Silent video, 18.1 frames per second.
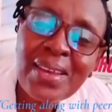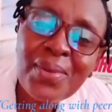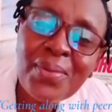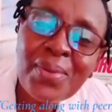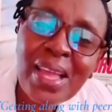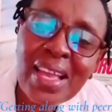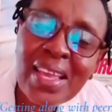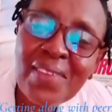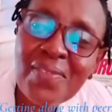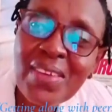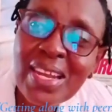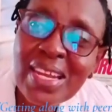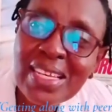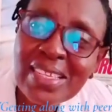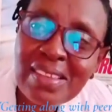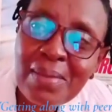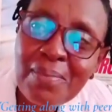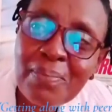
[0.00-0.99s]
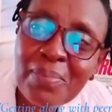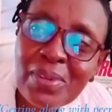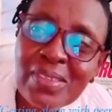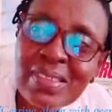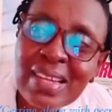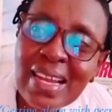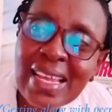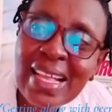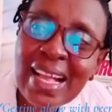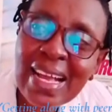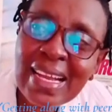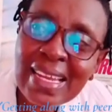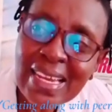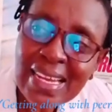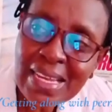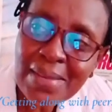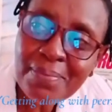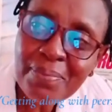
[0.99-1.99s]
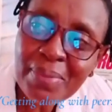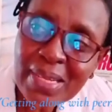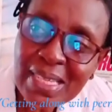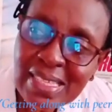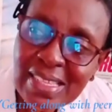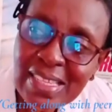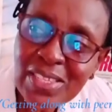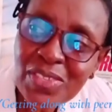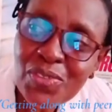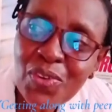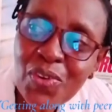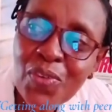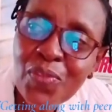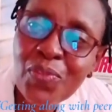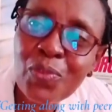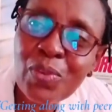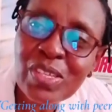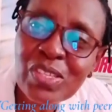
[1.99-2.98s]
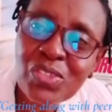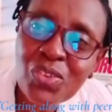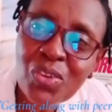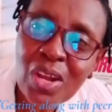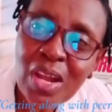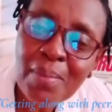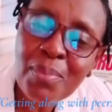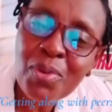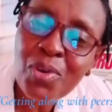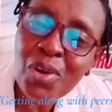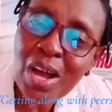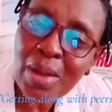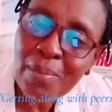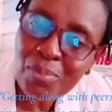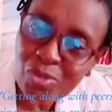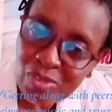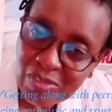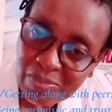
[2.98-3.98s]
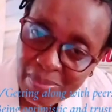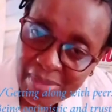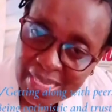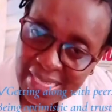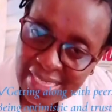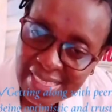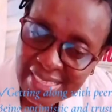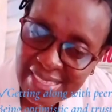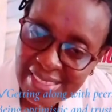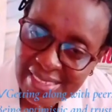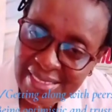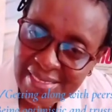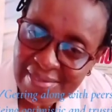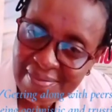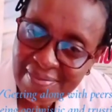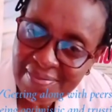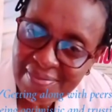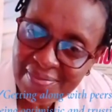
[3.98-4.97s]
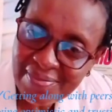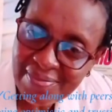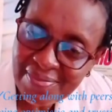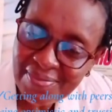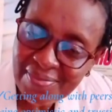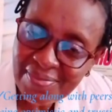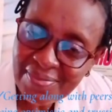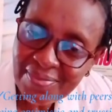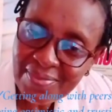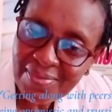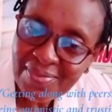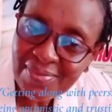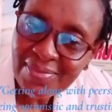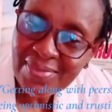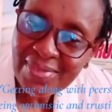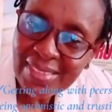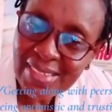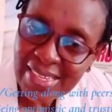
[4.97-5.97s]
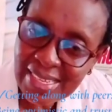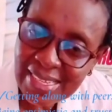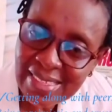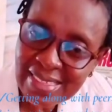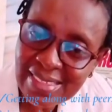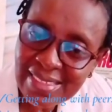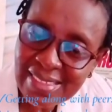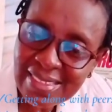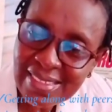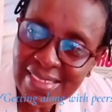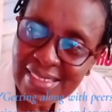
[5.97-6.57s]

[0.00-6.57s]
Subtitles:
We are given examples like attending places of questionable amusements. Yes?